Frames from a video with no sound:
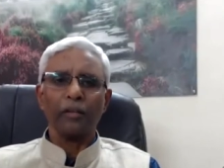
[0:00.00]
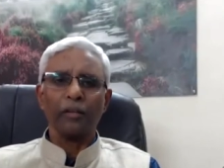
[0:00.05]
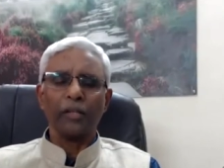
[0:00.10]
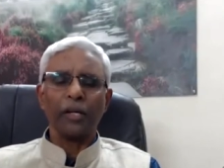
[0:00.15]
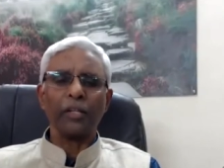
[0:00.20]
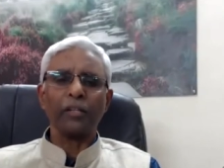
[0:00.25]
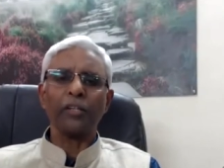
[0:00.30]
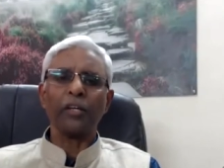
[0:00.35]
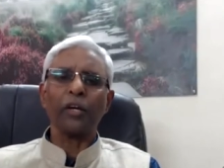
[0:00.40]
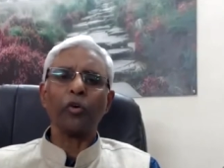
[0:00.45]

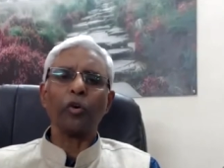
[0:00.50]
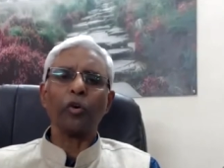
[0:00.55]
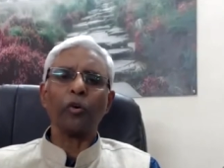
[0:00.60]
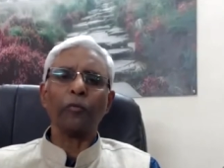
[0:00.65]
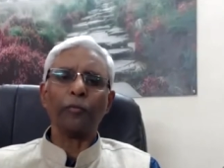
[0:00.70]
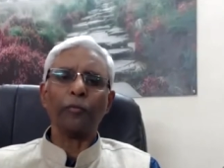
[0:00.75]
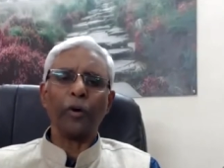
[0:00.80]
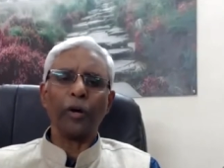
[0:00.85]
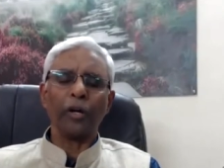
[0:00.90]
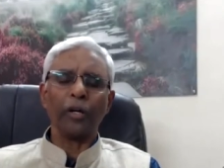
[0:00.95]
Then they
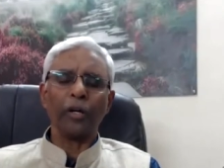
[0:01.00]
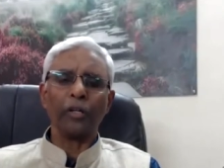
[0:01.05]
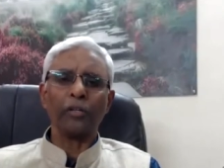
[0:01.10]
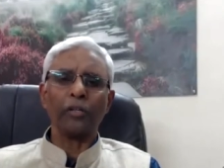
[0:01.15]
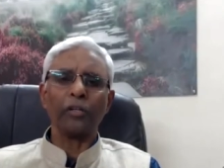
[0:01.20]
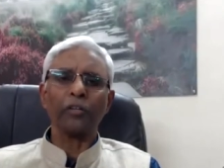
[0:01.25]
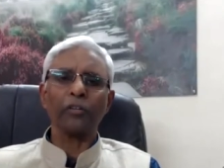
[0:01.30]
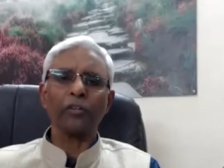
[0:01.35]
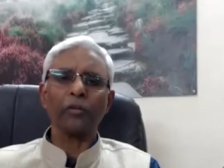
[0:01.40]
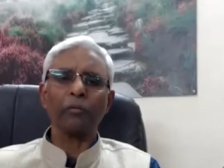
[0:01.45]
go for a
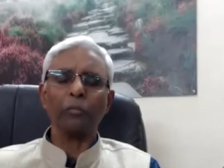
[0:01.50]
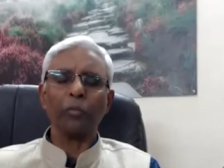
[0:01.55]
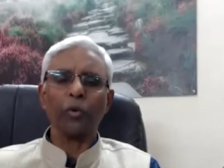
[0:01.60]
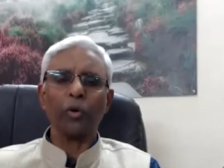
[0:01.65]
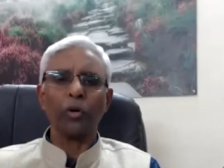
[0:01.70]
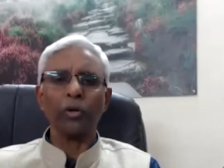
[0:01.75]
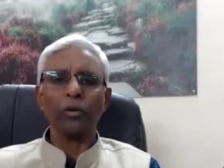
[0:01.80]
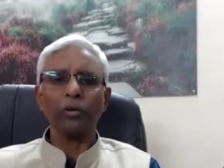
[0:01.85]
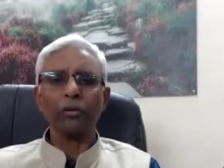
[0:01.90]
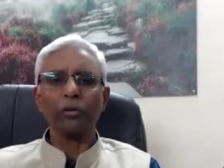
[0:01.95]
little
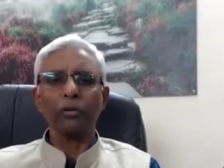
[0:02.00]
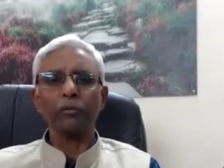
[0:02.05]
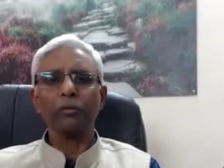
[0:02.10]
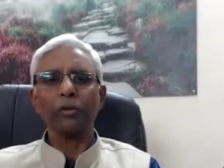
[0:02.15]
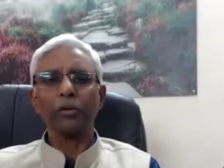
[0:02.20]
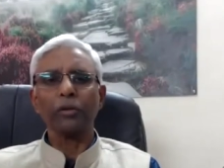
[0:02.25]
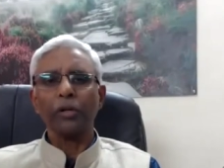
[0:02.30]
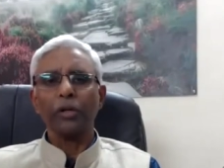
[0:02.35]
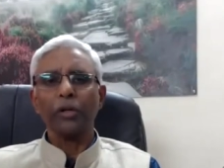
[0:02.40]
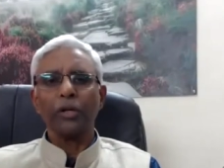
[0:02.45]
more
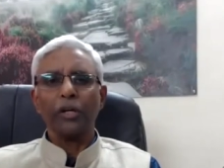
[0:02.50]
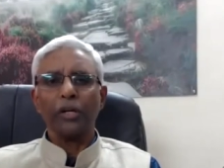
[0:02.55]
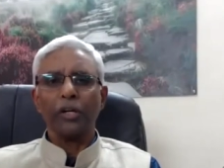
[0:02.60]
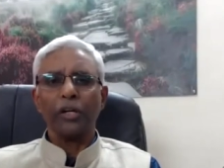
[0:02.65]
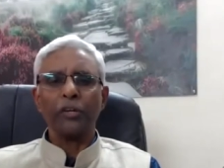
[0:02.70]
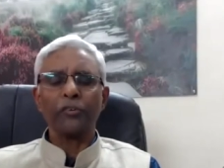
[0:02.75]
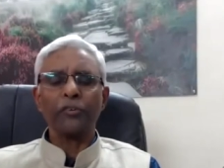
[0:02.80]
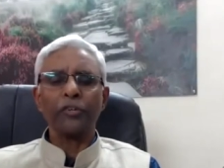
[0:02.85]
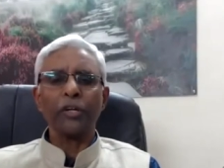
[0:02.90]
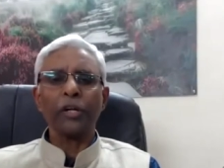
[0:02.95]

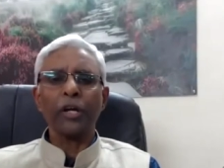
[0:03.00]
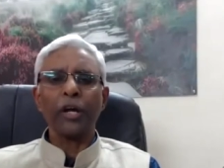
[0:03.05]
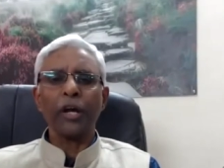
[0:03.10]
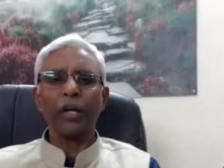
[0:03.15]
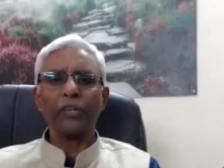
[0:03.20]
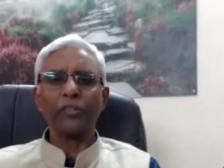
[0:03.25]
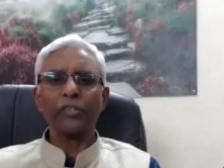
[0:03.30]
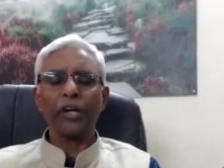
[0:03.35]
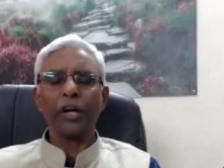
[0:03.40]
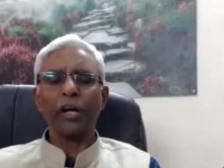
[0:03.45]

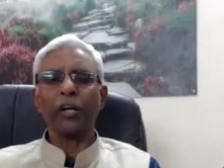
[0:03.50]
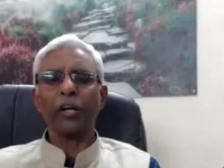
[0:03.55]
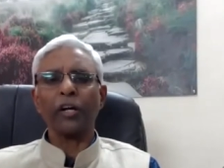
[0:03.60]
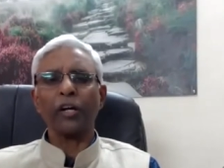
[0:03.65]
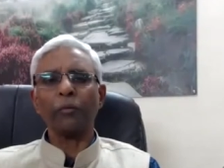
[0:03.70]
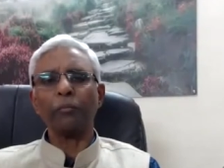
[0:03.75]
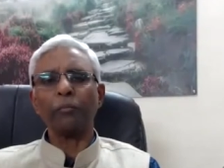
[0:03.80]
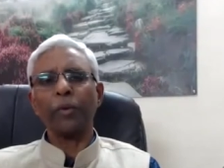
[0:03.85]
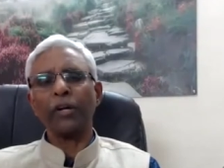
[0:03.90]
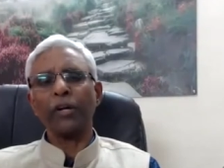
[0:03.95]
intricate
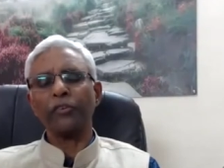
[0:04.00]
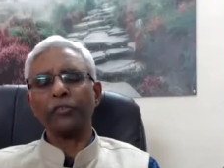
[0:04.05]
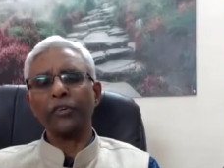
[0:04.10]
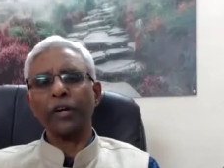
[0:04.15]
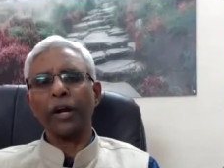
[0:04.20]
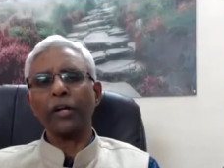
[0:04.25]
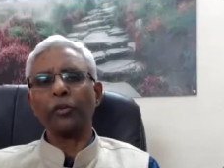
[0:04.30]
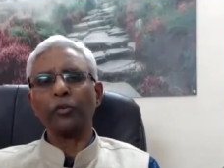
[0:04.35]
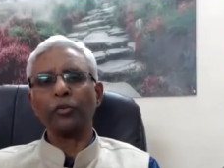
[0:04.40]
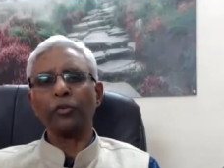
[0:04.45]
checkup and
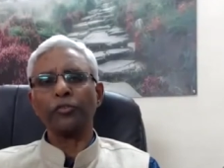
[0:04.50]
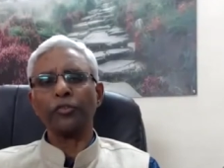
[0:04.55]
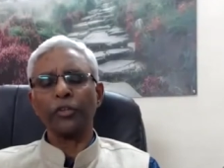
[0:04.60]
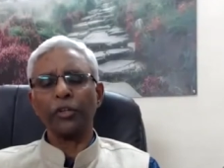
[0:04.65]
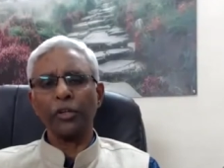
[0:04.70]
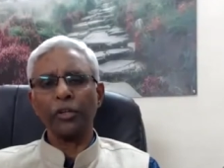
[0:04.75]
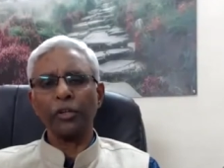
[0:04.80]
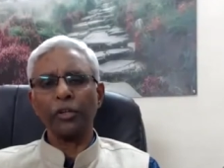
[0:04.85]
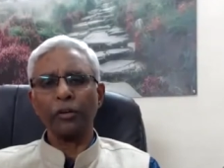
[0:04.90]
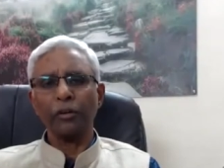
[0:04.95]
try to
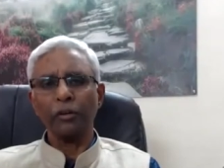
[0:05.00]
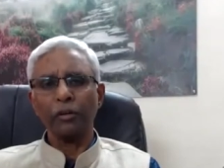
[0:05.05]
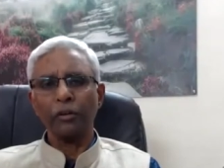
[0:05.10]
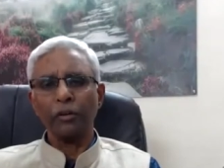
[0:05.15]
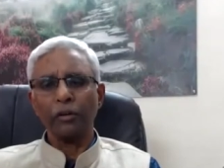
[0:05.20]
see